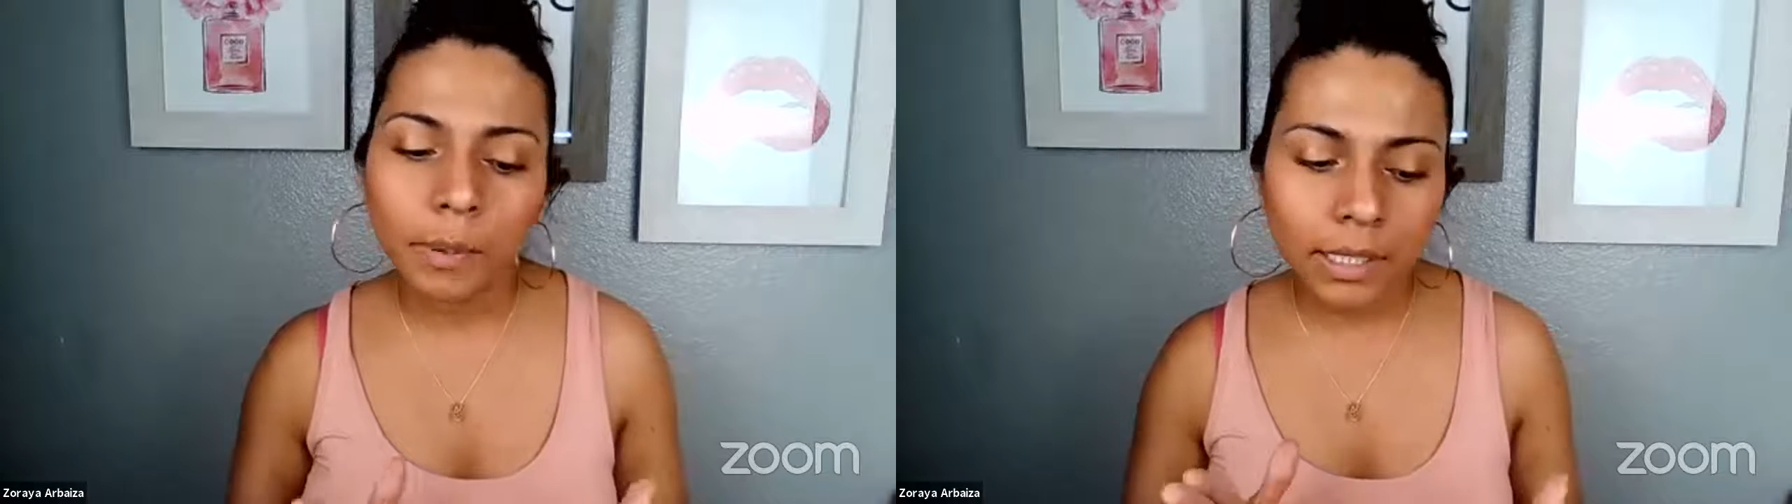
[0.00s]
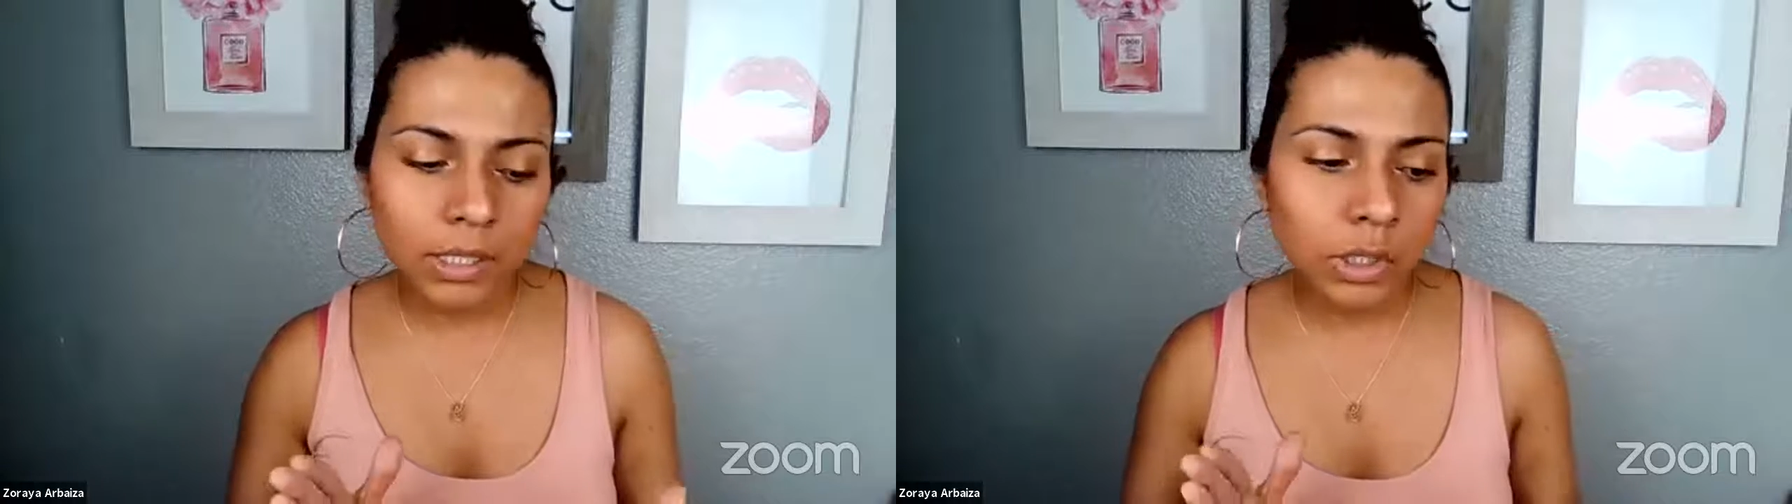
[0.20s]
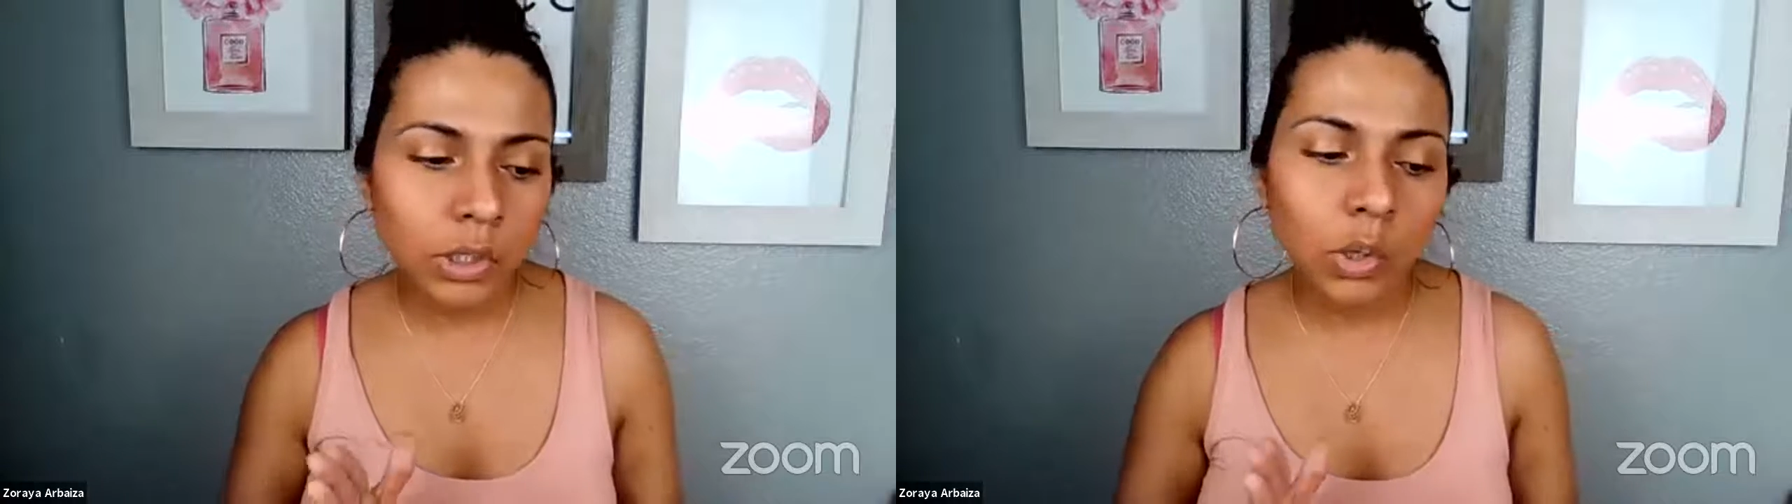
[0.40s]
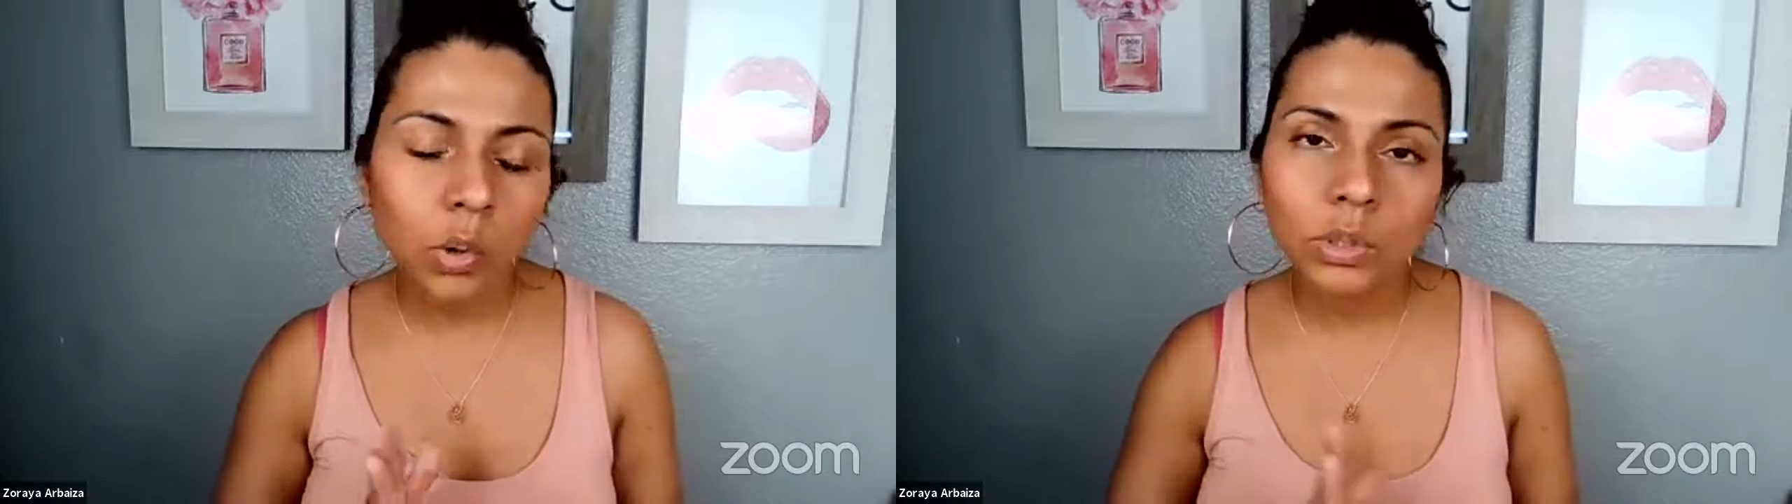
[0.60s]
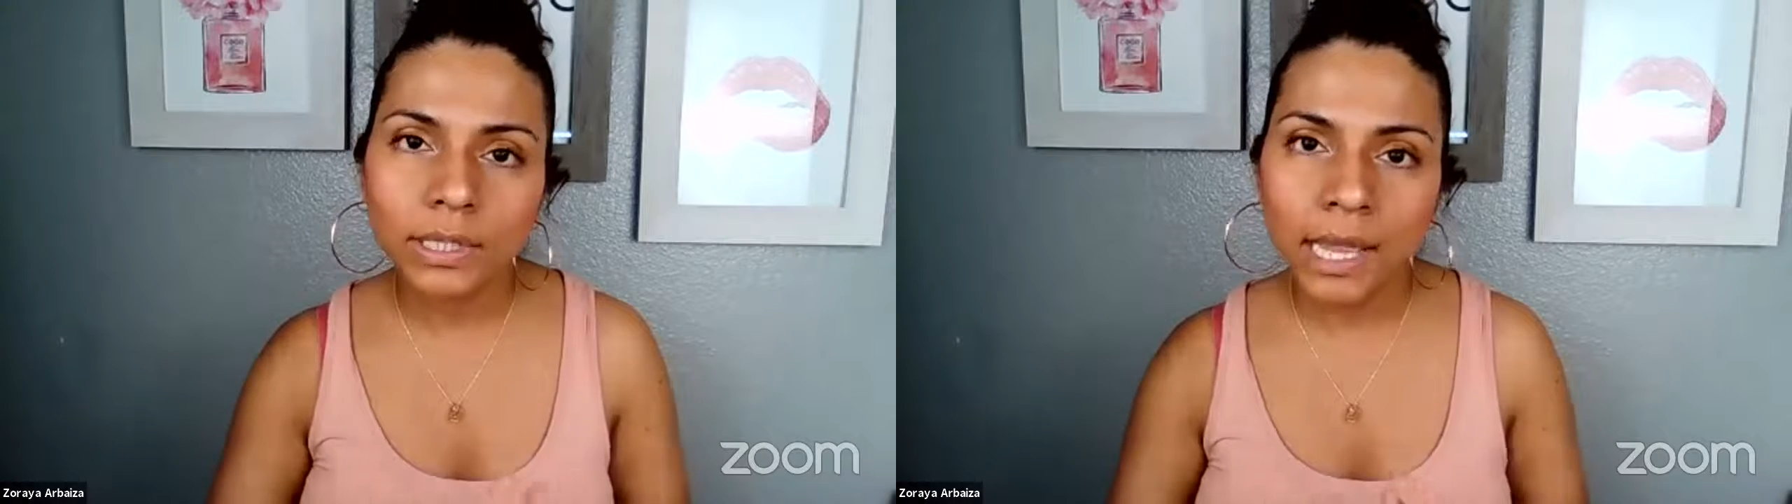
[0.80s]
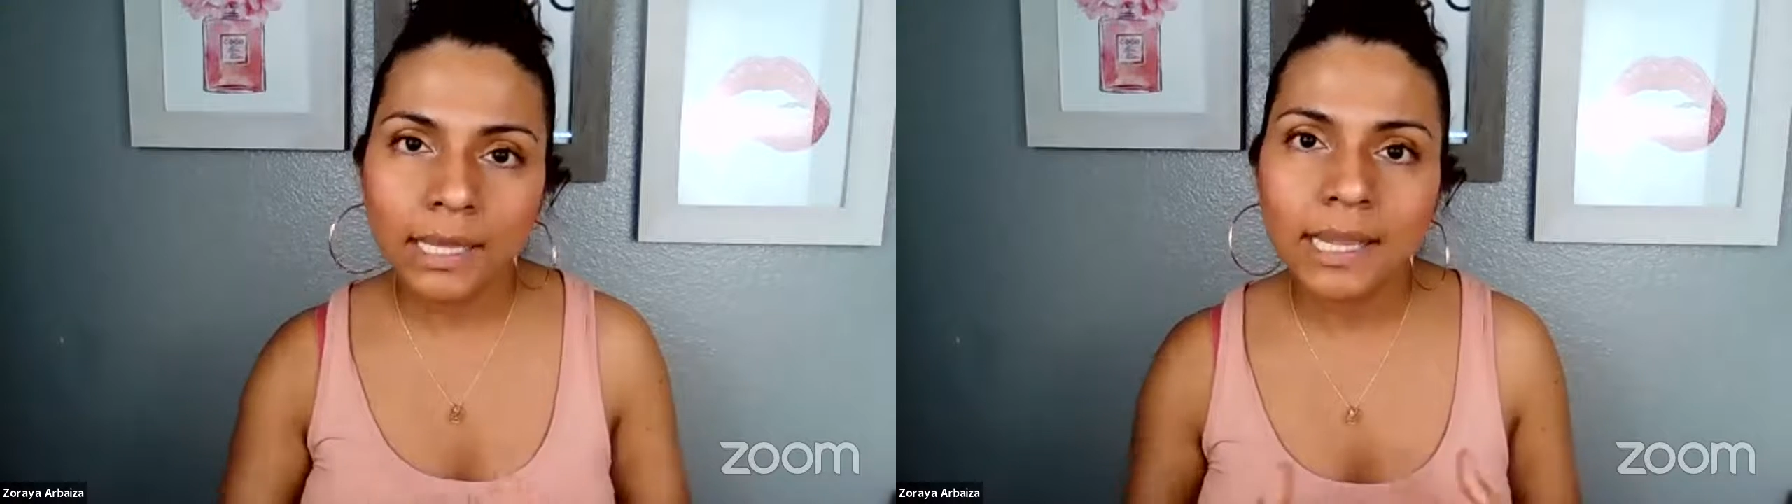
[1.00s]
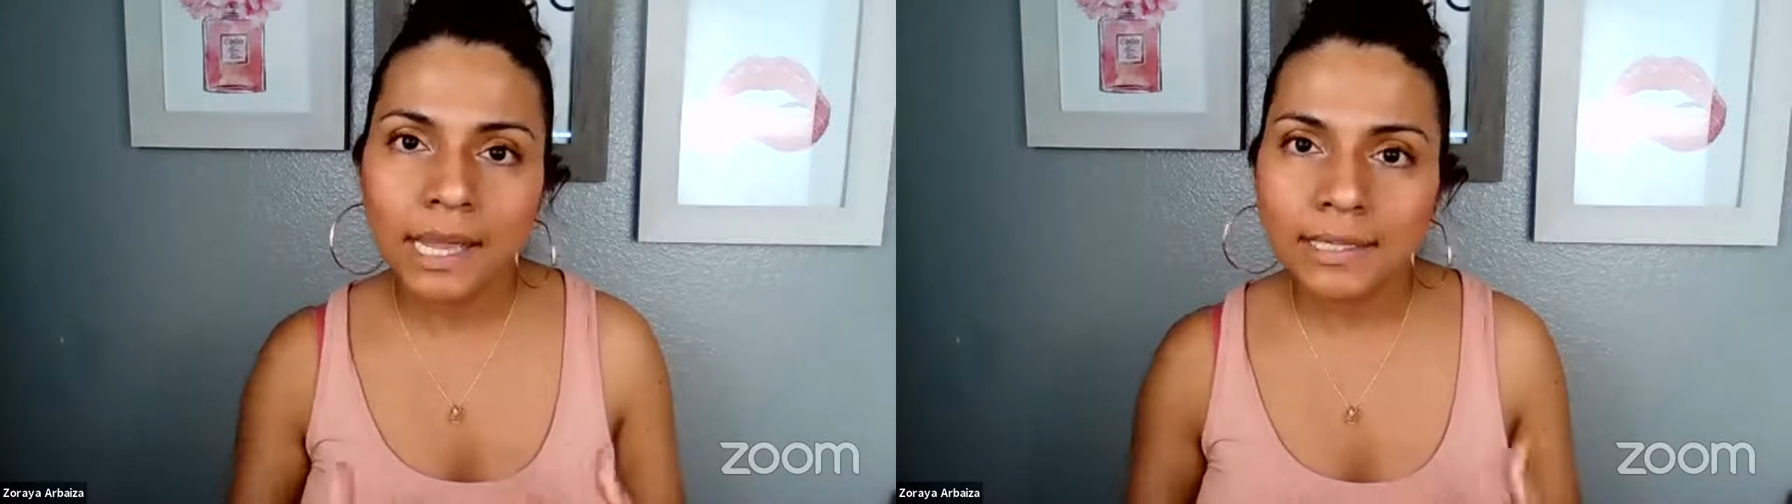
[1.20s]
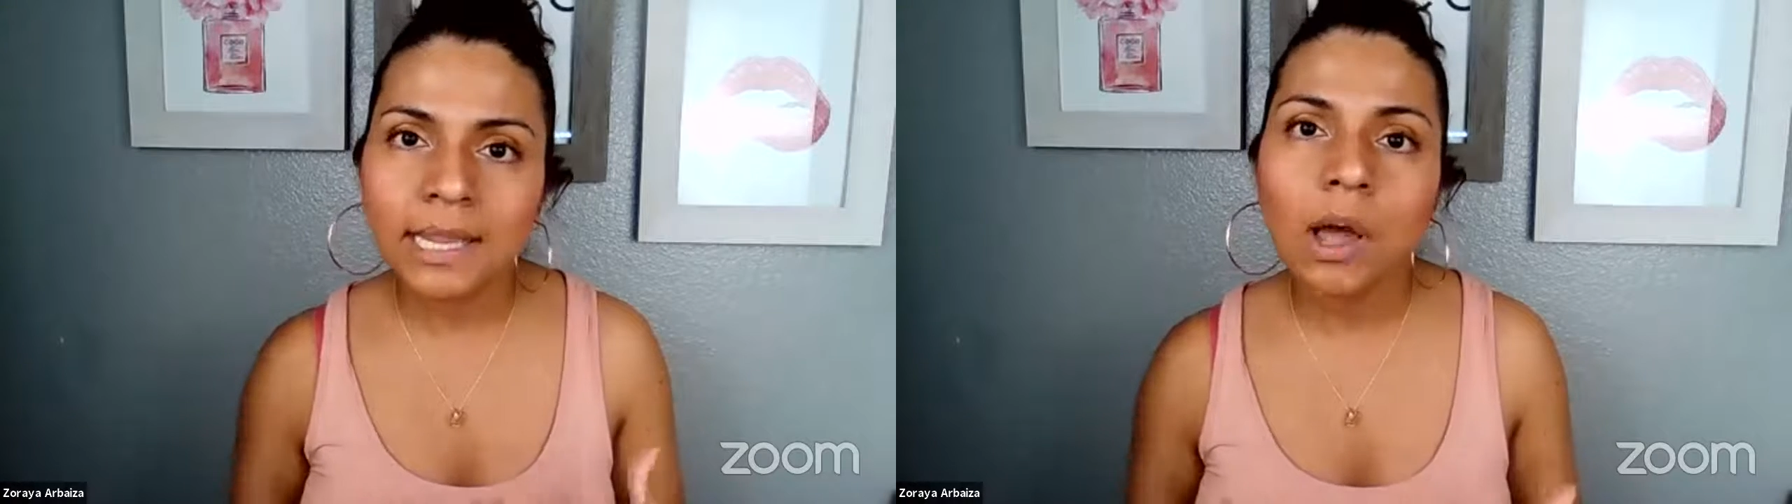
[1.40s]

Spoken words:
But, you know, that's